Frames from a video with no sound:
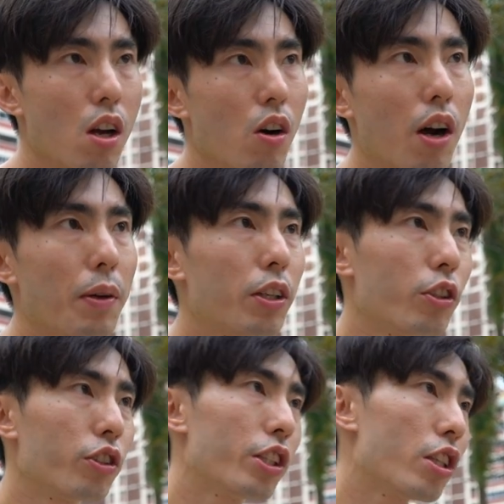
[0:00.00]
I mean, you
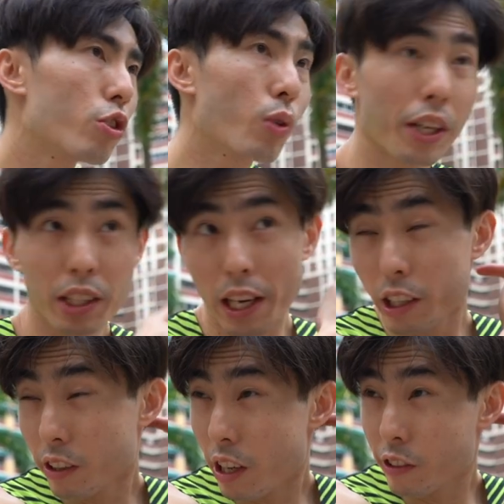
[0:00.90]
know, distance running,
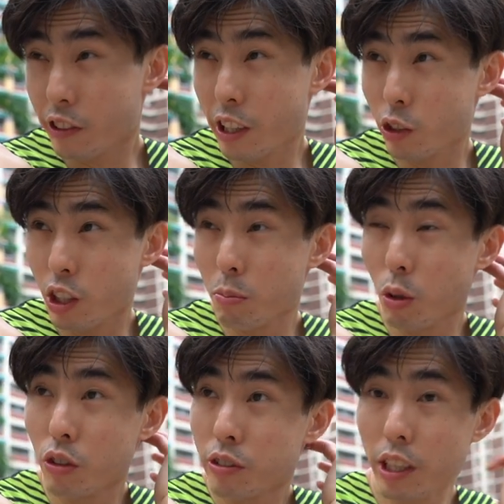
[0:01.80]
and you need
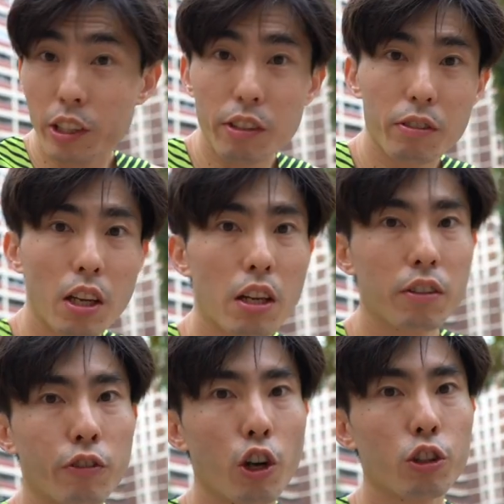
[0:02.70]
both, right? You need
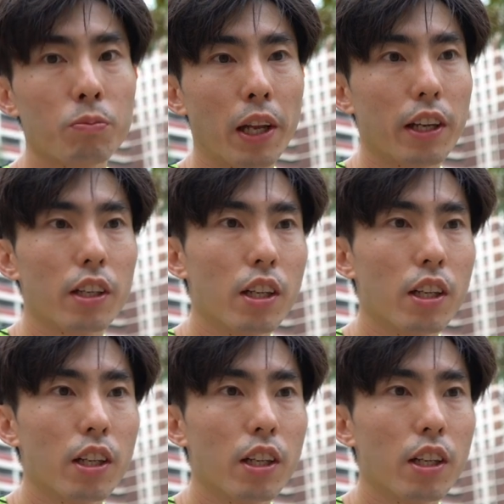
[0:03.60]
volume. Like,